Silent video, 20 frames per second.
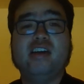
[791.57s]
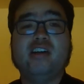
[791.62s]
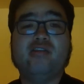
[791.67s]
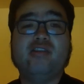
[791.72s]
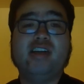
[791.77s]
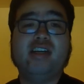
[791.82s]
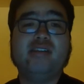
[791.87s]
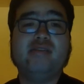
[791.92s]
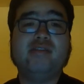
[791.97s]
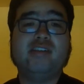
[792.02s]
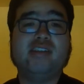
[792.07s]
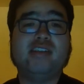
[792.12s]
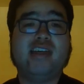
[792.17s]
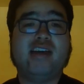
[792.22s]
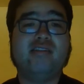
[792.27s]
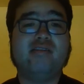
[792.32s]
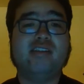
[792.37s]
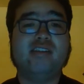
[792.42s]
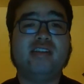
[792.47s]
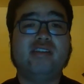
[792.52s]
Graves
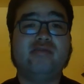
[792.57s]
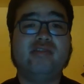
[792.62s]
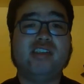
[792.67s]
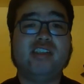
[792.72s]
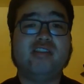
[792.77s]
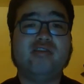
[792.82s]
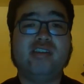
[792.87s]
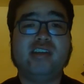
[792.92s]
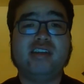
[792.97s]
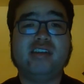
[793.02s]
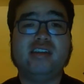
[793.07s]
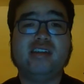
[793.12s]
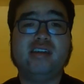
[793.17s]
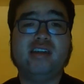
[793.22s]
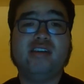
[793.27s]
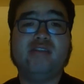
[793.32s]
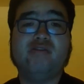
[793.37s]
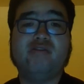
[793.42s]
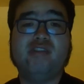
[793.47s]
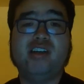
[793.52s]
sounded the retreat,
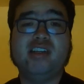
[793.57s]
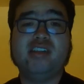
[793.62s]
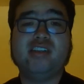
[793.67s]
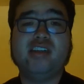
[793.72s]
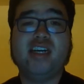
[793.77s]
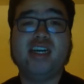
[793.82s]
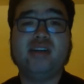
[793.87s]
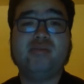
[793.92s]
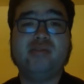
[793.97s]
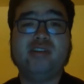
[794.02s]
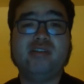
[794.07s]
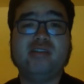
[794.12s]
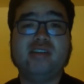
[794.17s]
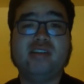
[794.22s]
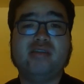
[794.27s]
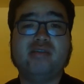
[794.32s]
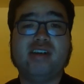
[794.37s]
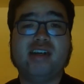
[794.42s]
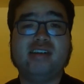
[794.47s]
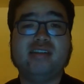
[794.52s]
and French Admiral
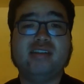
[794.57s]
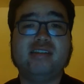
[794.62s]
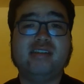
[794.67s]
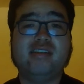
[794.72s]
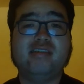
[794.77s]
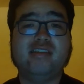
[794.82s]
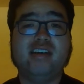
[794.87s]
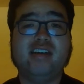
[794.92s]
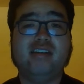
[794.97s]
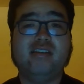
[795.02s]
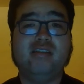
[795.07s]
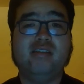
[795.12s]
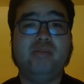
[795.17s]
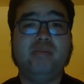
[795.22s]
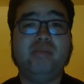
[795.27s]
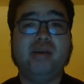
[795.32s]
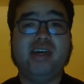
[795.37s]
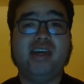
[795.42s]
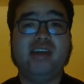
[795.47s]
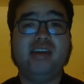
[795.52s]
de Grasse still held the
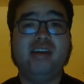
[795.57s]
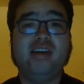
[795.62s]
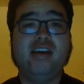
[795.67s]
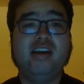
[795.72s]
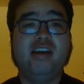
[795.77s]
bay.